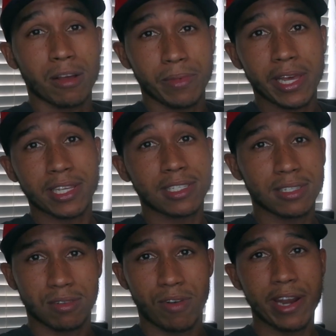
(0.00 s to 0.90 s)

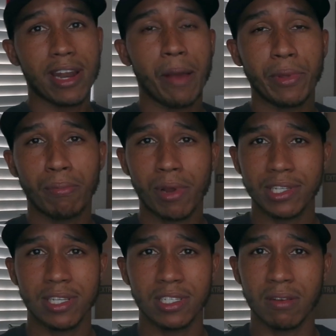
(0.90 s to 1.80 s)
yes, right now I'm in the
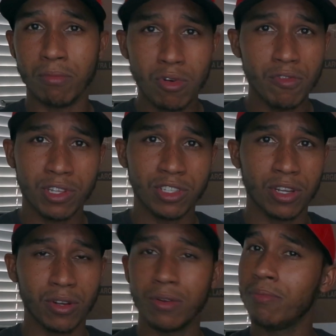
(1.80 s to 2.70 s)
process of moving,
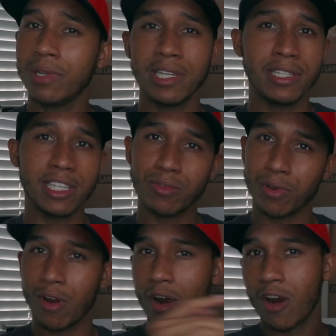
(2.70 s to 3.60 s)
so please
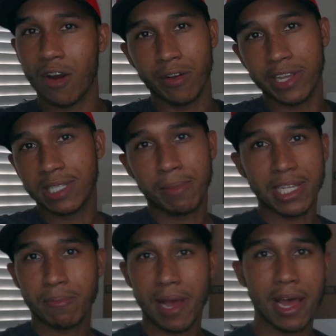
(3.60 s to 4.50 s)
disregard this
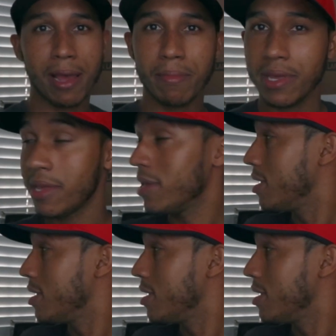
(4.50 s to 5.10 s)
mess behind me.